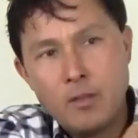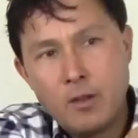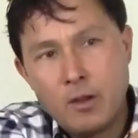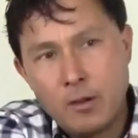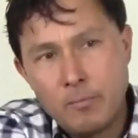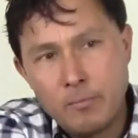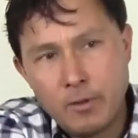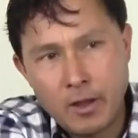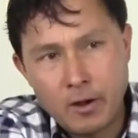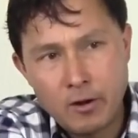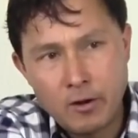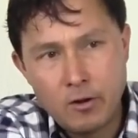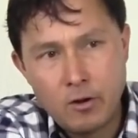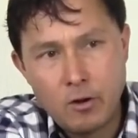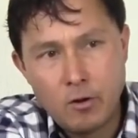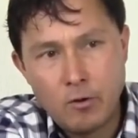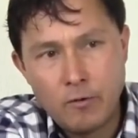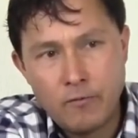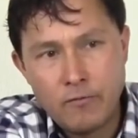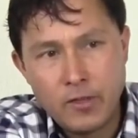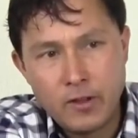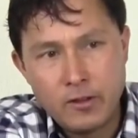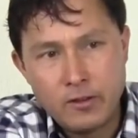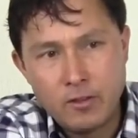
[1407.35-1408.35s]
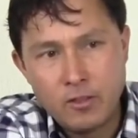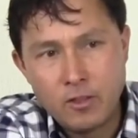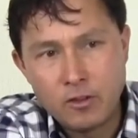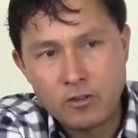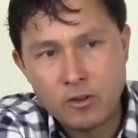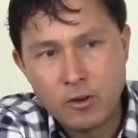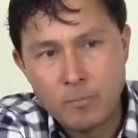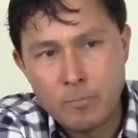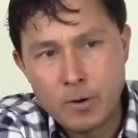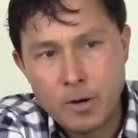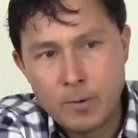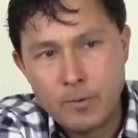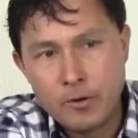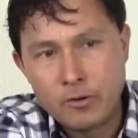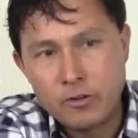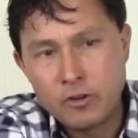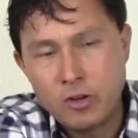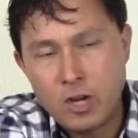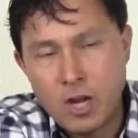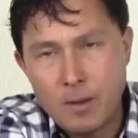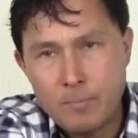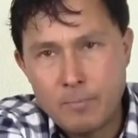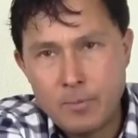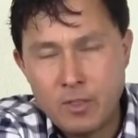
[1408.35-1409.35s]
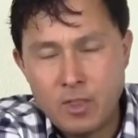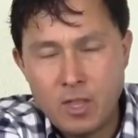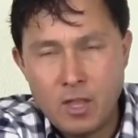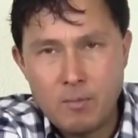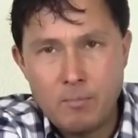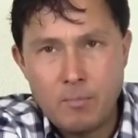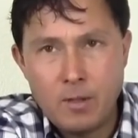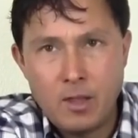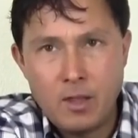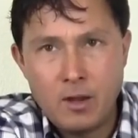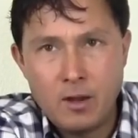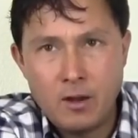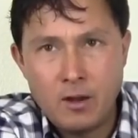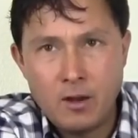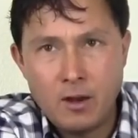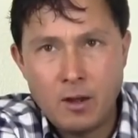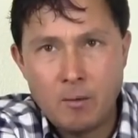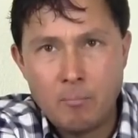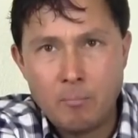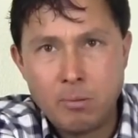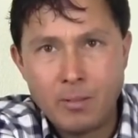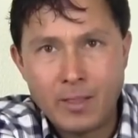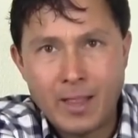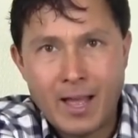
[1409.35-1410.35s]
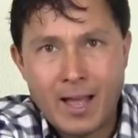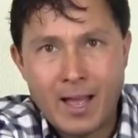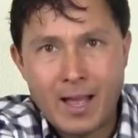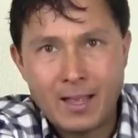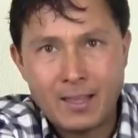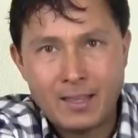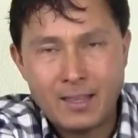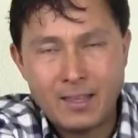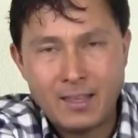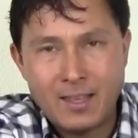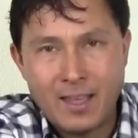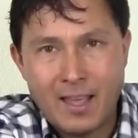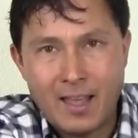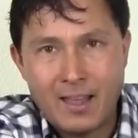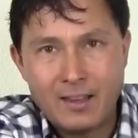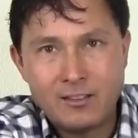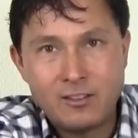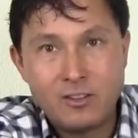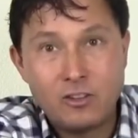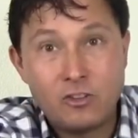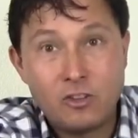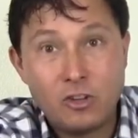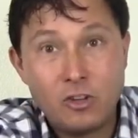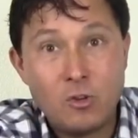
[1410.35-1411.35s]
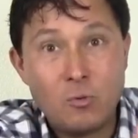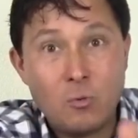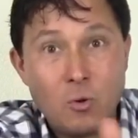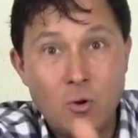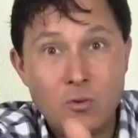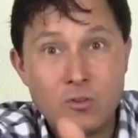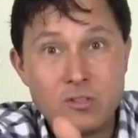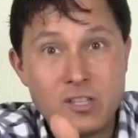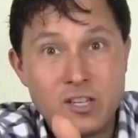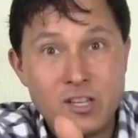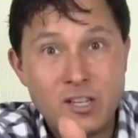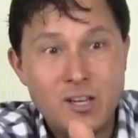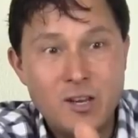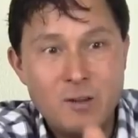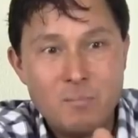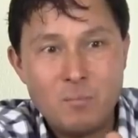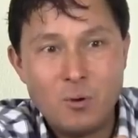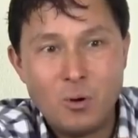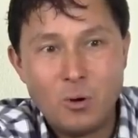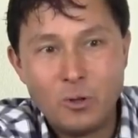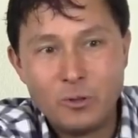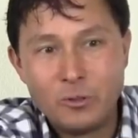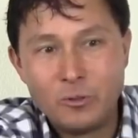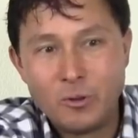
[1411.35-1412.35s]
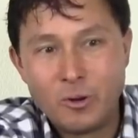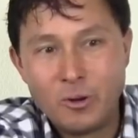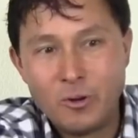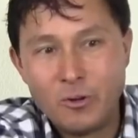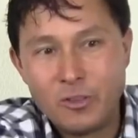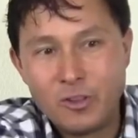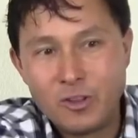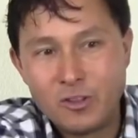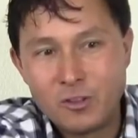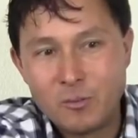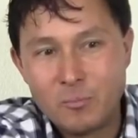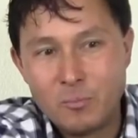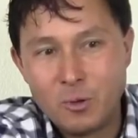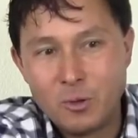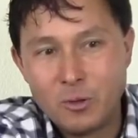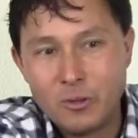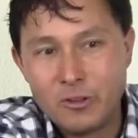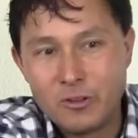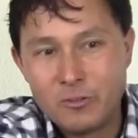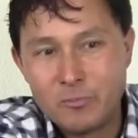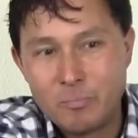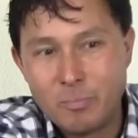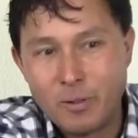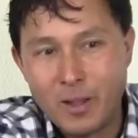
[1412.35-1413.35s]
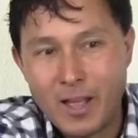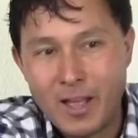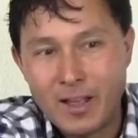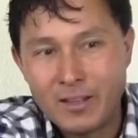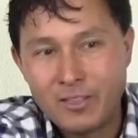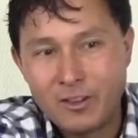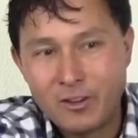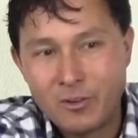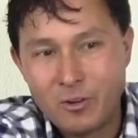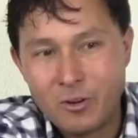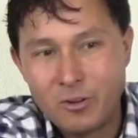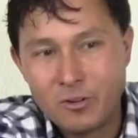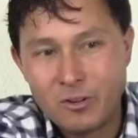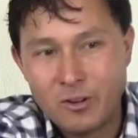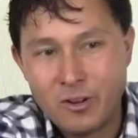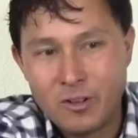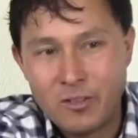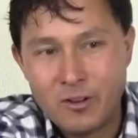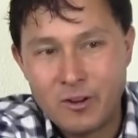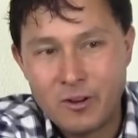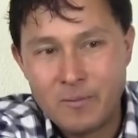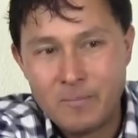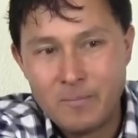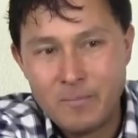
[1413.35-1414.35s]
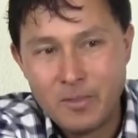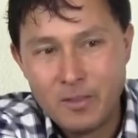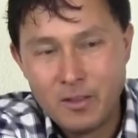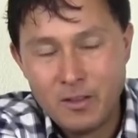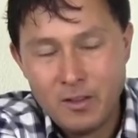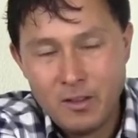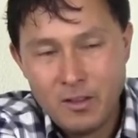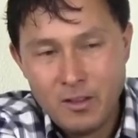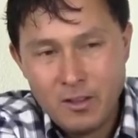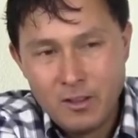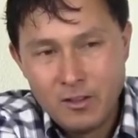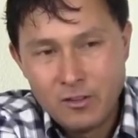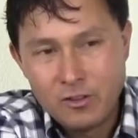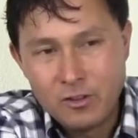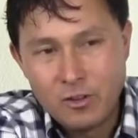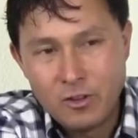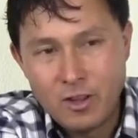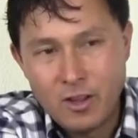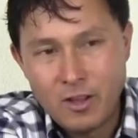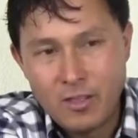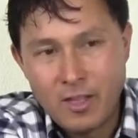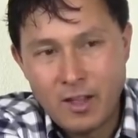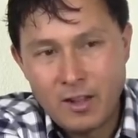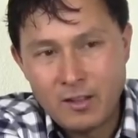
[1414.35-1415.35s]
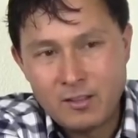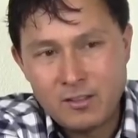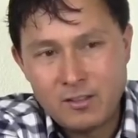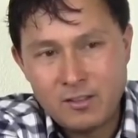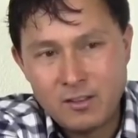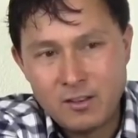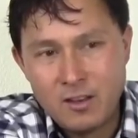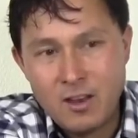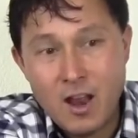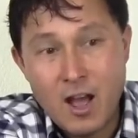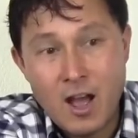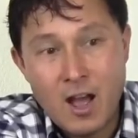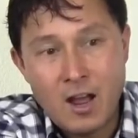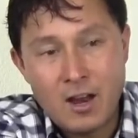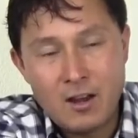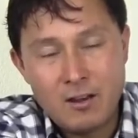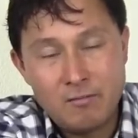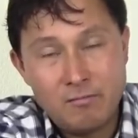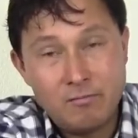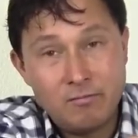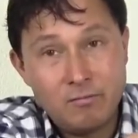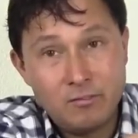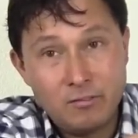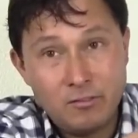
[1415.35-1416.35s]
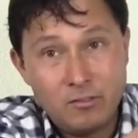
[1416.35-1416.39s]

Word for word: I don't know if they did this on purpose or not, but they made it a black gasket so you won't see any mold growth, because the mold is black that grows on there. So yeah, that's not